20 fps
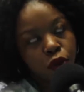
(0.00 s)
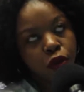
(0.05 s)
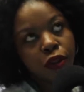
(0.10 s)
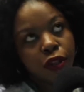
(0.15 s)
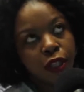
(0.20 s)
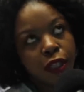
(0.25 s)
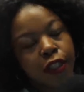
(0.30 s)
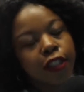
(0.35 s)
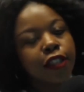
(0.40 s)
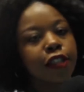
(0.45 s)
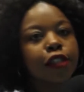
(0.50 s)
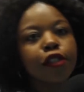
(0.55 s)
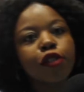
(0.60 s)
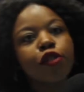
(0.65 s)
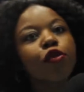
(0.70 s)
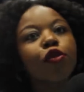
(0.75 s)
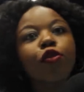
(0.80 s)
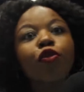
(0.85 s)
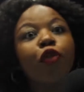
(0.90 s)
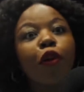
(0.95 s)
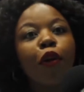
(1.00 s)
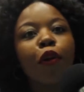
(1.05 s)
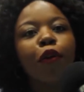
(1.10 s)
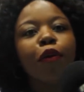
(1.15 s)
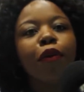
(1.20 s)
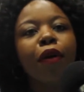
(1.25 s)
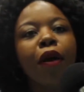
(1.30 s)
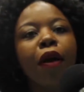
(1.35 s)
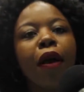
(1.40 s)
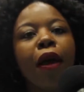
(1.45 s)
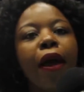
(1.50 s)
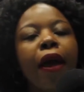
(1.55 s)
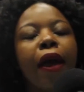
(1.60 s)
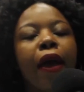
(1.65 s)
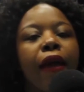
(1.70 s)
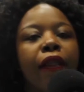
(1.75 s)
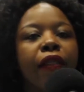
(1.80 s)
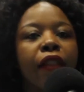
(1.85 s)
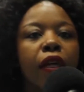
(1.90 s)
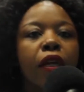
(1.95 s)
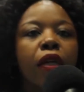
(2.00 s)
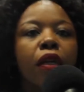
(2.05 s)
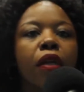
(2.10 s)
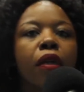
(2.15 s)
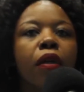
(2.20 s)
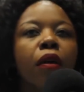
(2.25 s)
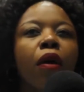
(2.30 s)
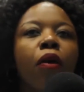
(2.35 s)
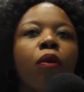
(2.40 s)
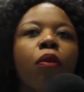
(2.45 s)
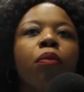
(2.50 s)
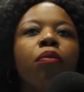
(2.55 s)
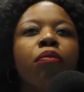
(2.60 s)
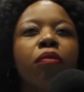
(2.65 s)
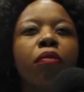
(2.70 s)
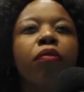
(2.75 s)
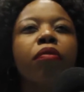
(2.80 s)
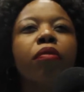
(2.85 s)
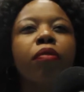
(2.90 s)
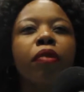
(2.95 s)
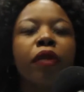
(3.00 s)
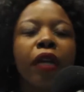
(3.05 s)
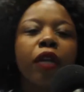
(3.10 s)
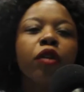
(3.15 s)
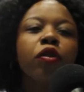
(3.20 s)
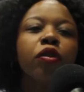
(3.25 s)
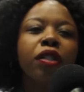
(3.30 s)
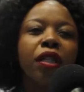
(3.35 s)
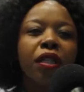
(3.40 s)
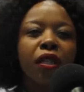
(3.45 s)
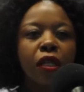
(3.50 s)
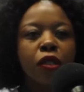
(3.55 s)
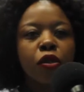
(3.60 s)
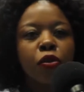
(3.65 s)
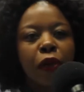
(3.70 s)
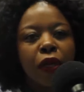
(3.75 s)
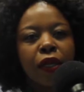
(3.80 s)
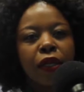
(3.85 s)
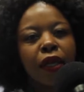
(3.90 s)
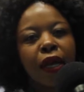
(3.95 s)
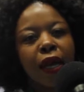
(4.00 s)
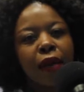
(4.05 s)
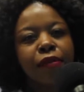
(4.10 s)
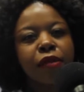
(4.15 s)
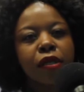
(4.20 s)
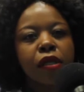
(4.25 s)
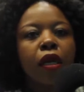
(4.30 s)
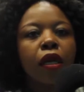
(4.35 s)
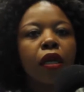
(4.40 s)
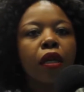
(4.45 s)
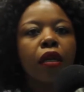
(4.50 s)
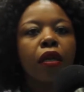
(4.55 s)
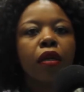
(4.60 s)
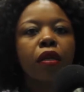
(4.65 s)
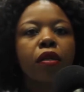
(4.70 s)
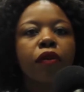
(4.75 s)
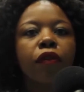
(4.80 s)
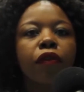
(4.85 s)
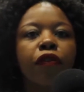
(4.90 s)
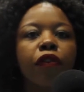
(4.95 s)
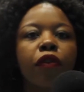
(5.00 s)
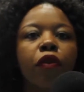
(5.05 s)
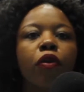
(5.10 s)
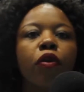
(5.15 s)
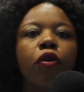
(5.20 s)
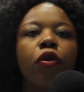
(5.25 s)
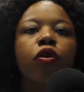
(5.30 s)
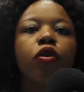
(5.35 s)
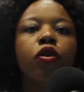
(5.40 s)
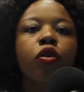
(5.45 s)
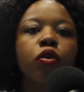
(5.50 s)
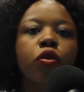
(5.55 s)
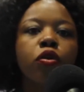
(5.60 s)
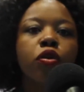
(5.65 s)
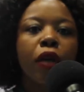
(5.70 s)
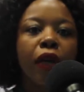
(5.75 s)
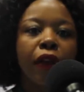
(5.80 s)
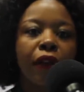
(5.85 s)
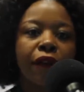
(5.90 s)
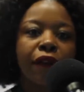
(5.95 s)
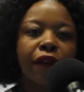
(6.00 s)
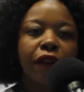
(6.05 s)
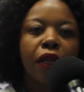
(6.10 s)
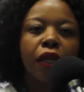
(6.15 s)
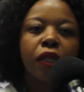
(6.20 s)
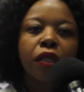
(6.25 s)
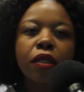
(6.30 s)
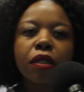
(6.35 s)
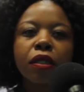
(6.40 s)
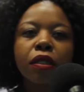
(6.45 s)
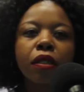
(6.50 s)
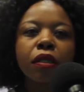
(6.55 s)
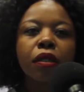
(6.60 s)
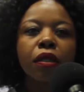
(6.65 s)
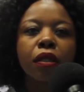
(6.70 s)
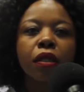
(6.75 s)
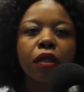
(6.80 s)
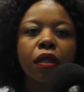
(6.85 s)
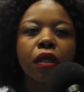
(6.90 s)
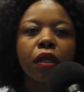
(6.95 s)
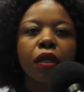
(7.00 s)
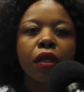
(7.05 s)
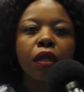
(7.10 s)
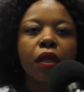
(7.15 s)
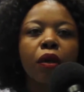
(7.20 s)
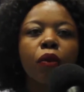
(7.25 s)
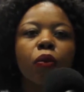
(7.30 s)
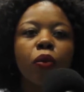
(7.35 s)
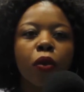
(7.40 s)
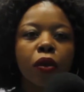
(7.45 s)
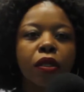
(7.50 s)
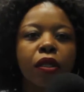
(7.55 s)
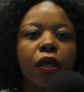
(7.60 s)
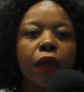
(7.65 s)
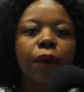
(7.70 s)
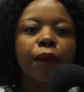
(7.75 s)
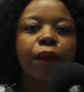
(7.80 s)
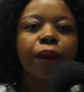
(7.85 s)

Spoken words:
thing is to grow. And then rainwater, that's where it comes in, for you to have that water.